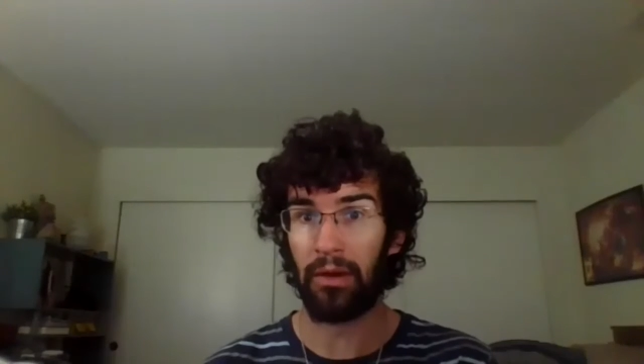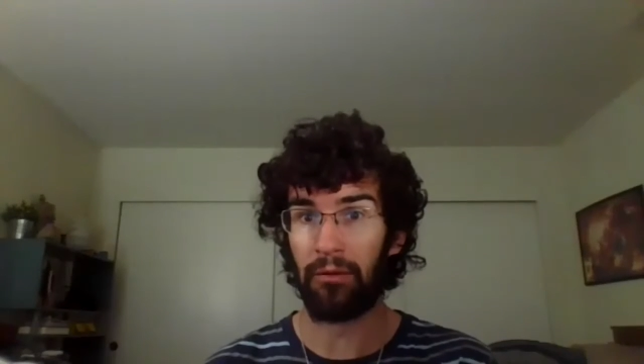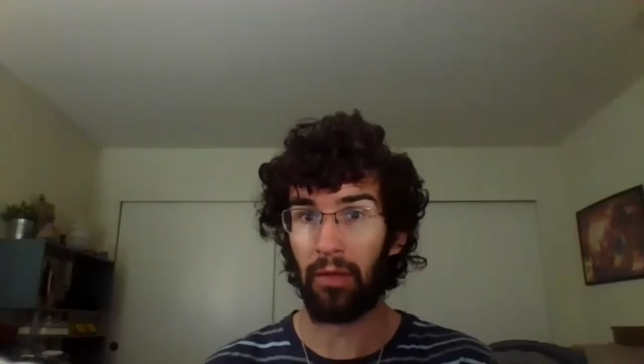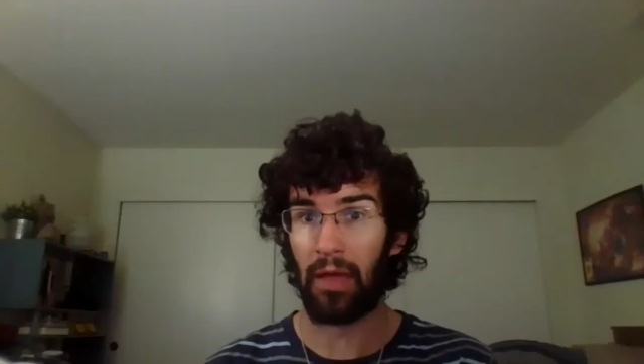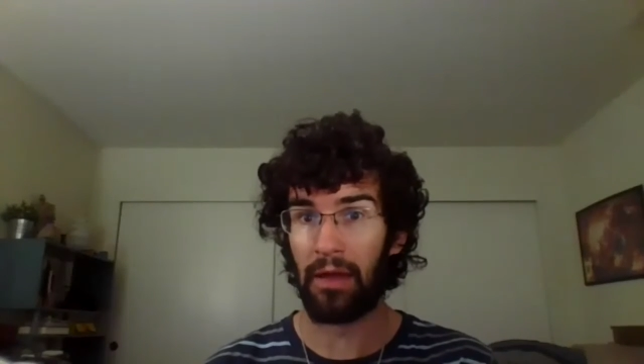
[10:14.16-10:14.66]

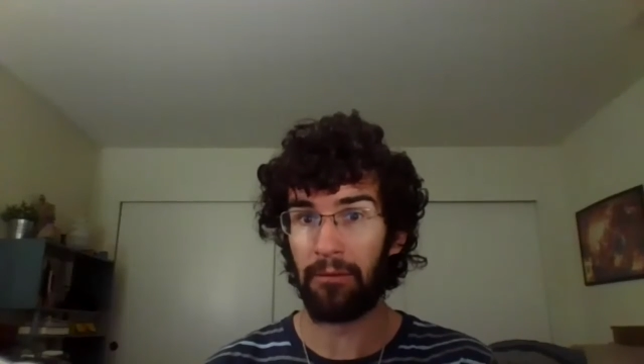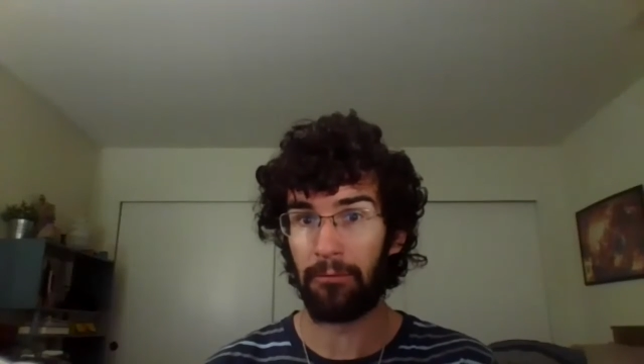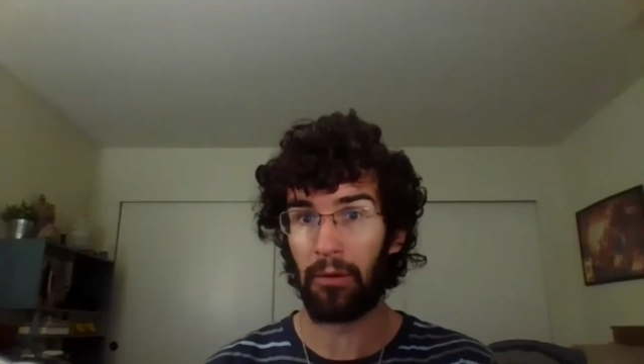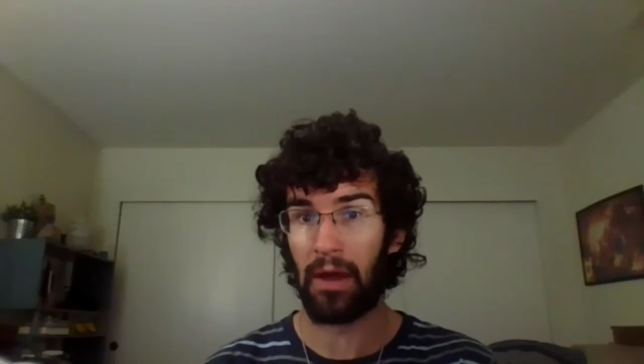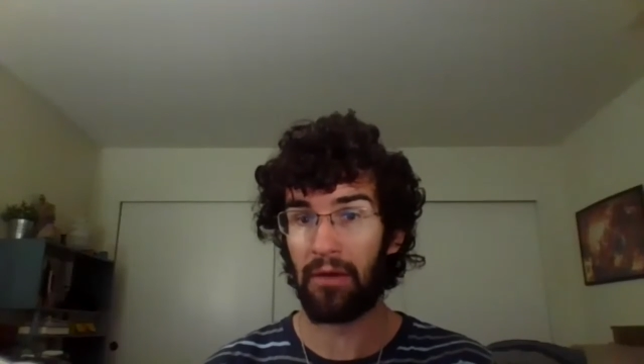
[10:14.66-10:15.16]
of life
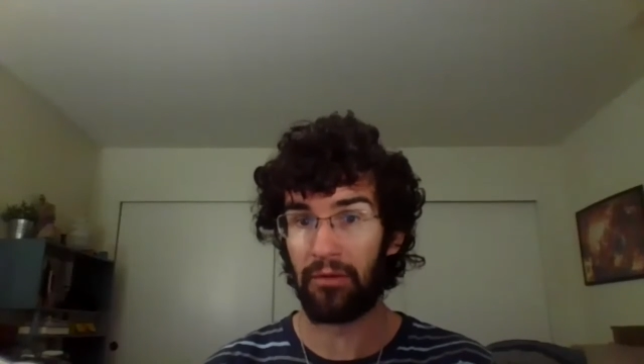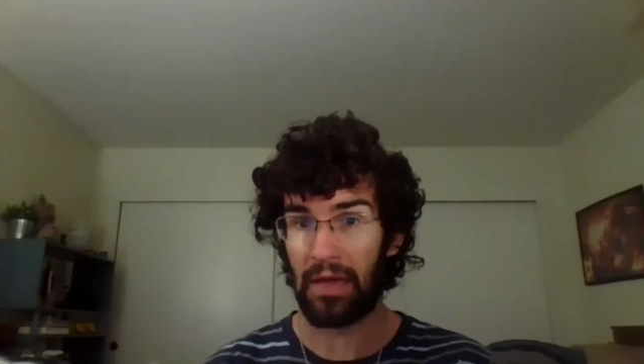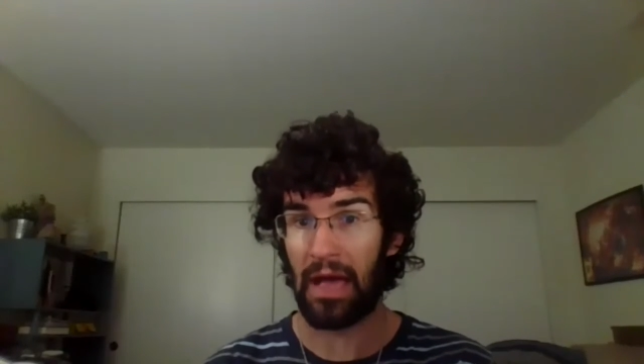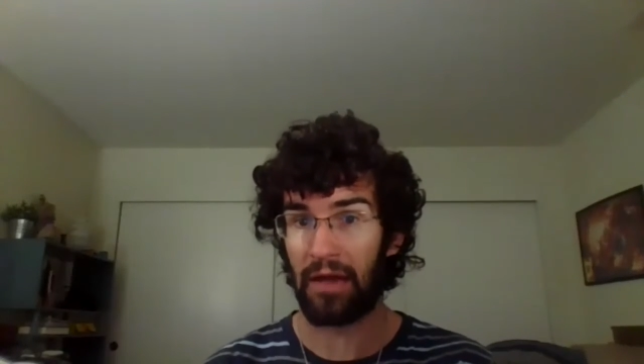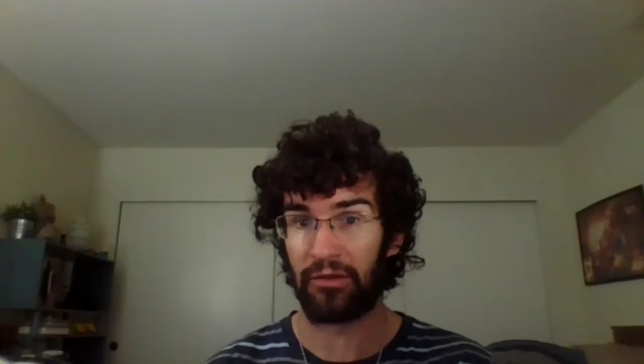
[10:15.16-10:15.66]
for having
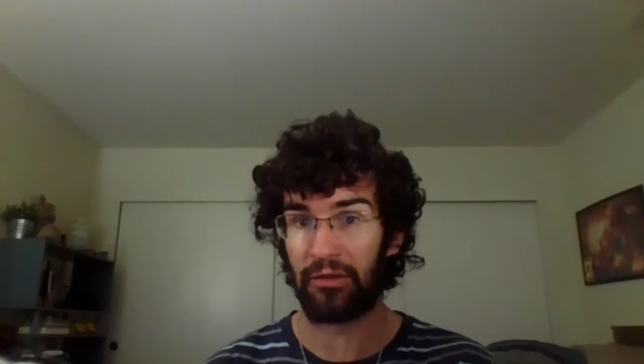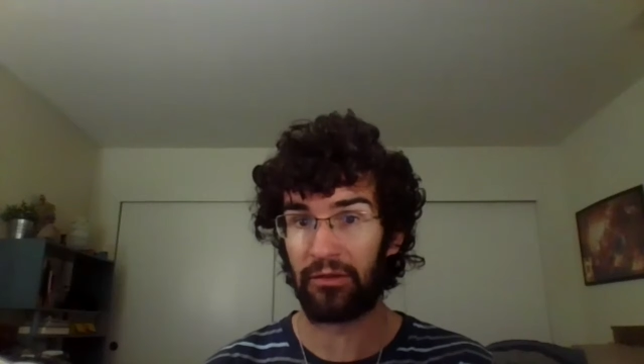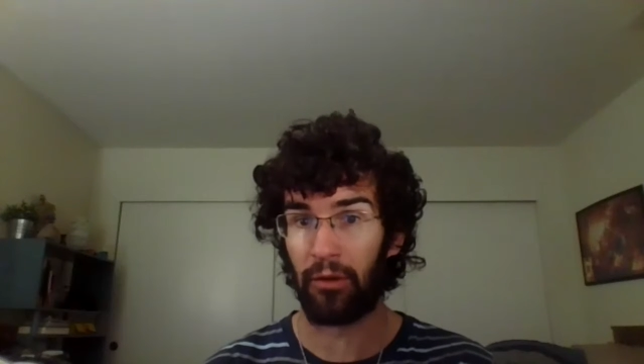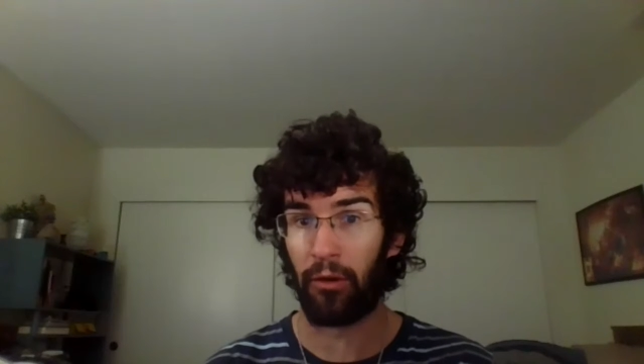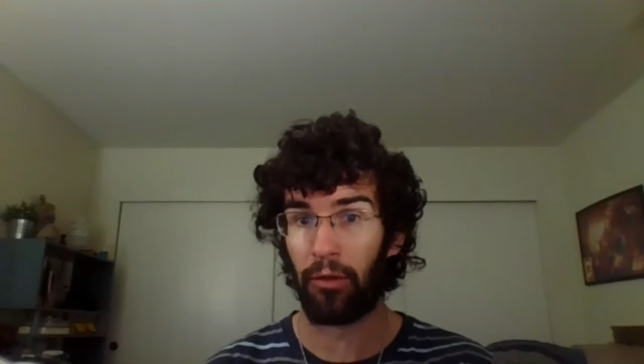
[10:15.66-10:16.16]
access
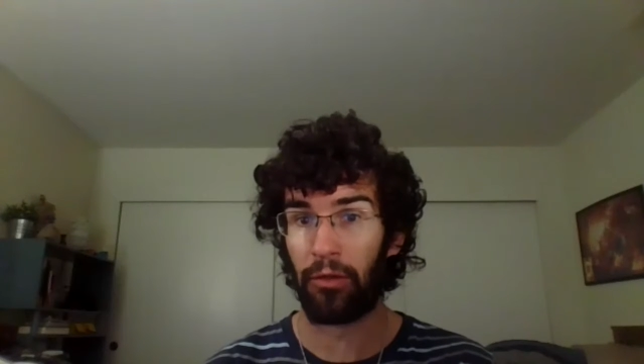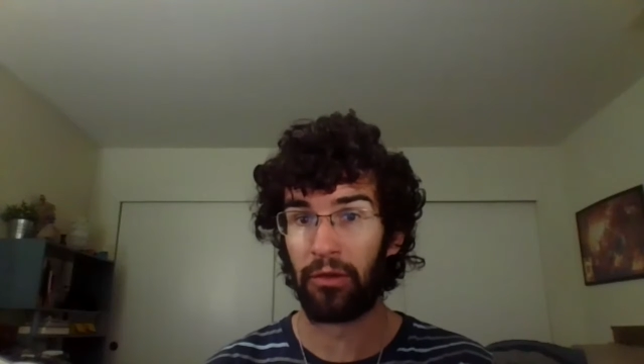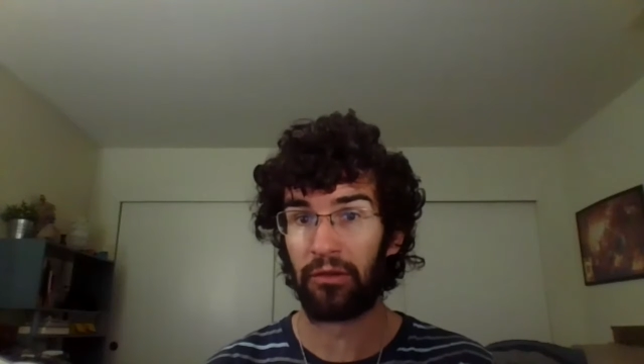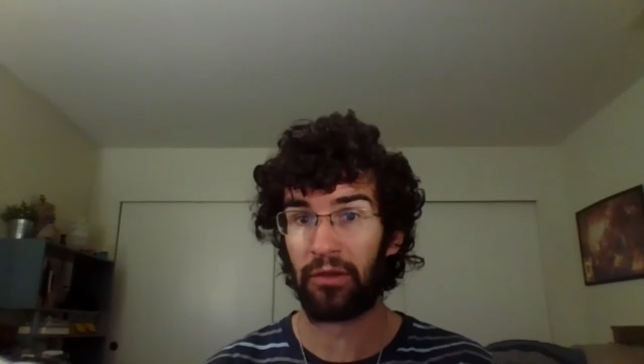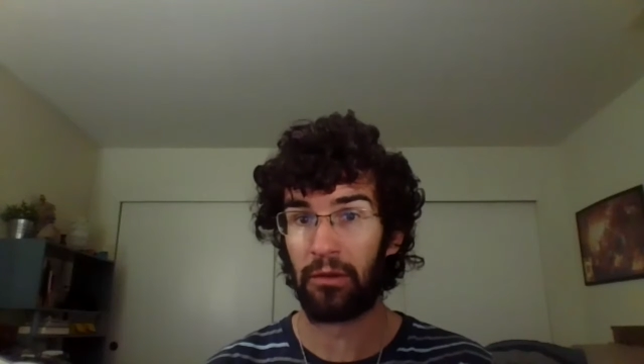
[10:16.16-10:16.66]
to all the
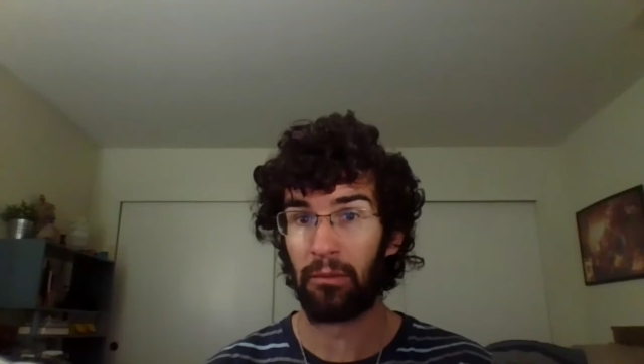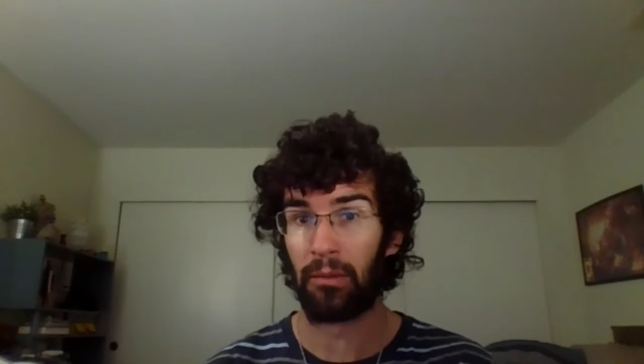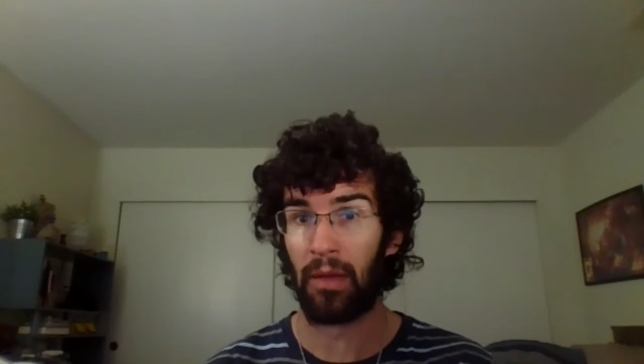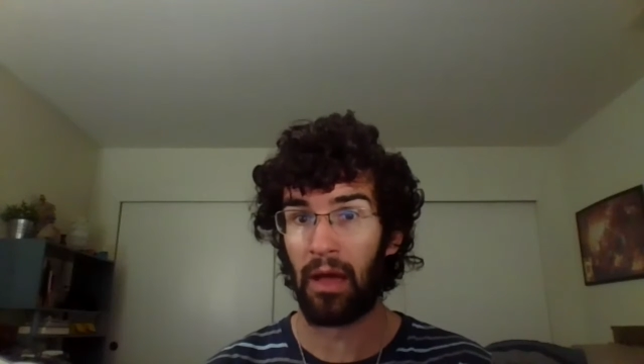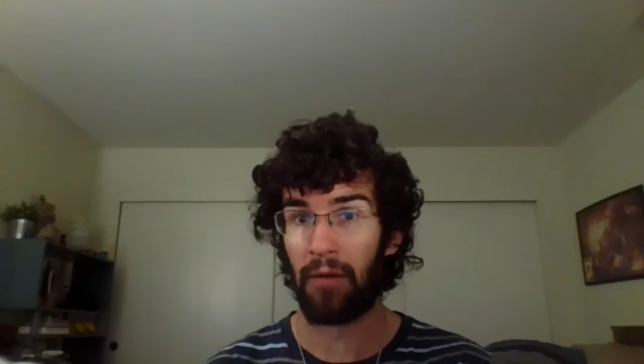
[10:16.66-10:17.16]
things that you
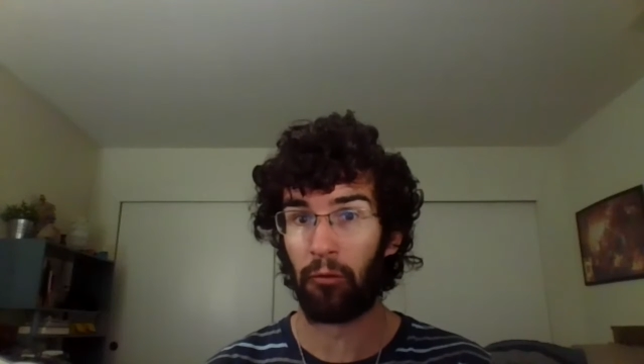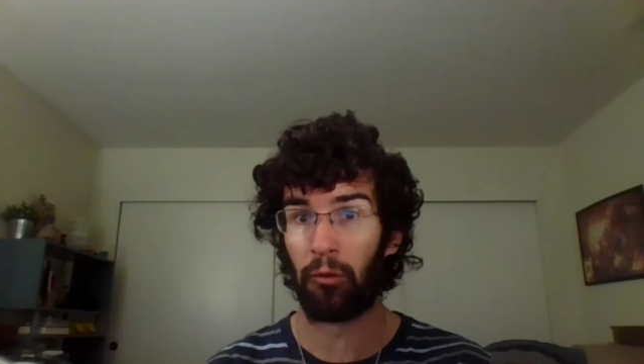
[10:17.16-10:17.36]
love,